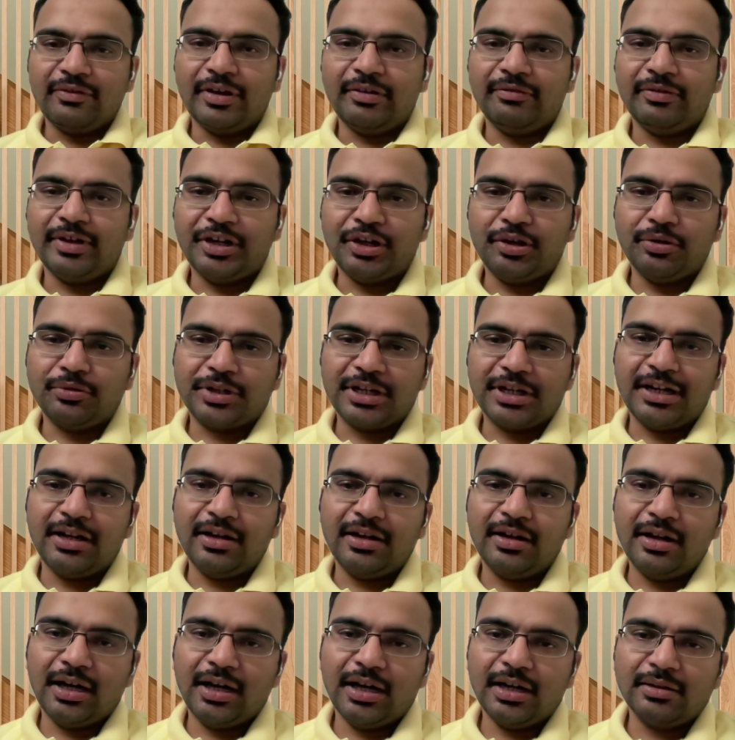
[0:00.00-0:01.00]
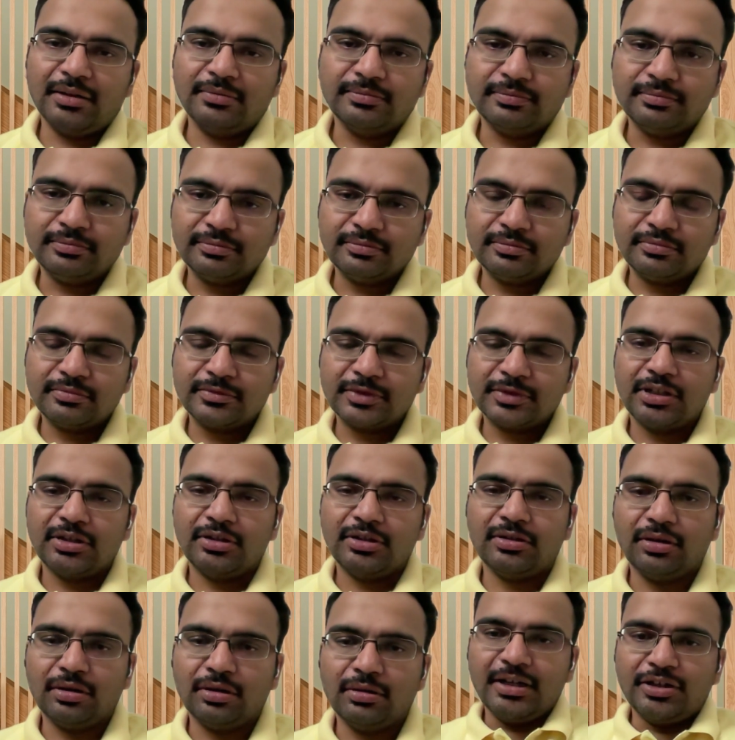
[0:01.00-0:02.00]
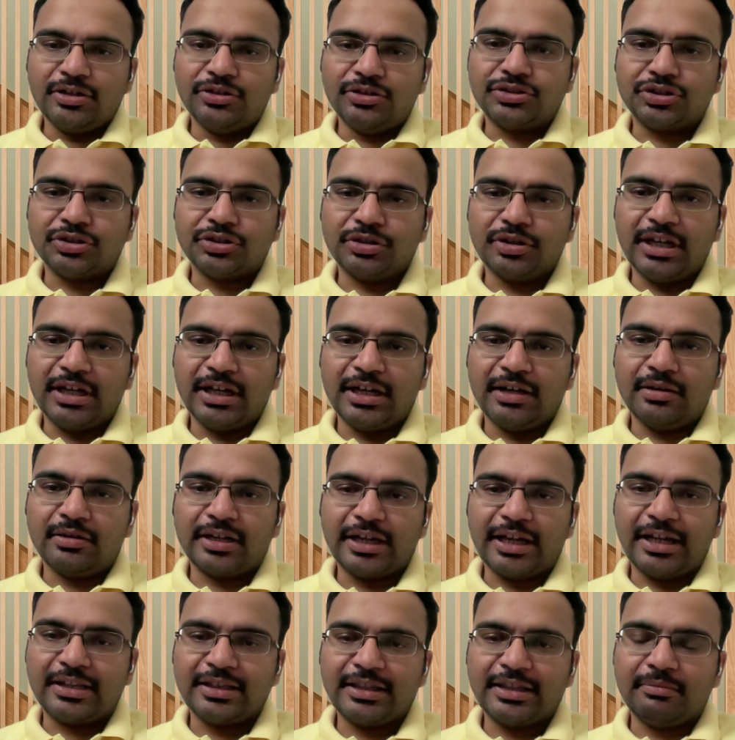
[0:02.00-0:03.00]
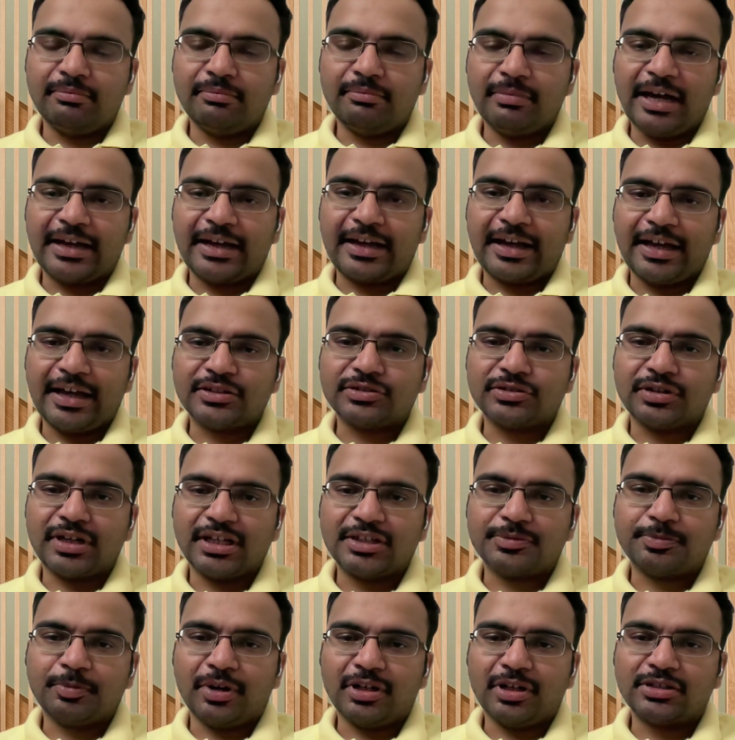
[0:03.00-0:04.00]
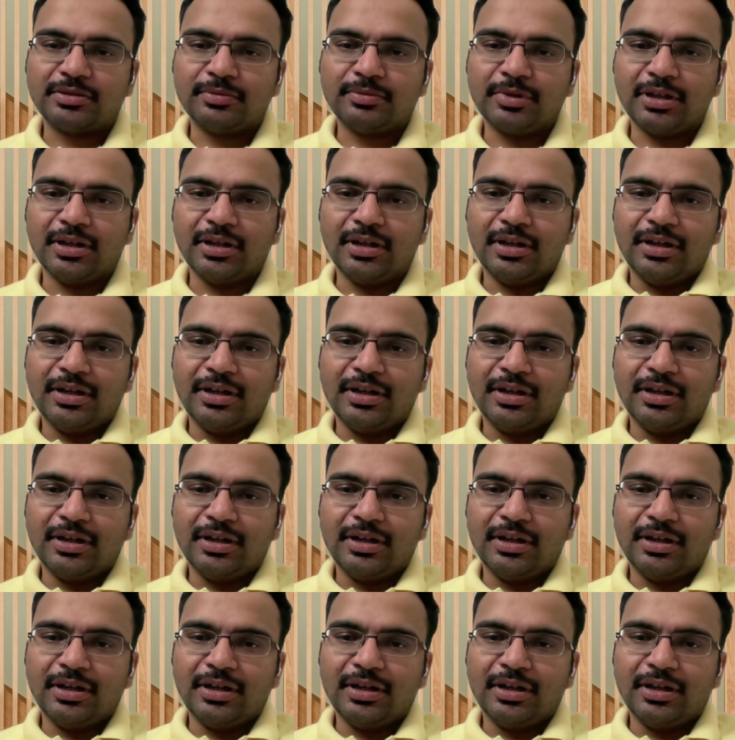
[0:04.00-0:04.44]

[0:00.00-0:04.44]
when you tell, you should get them back as soon as possible.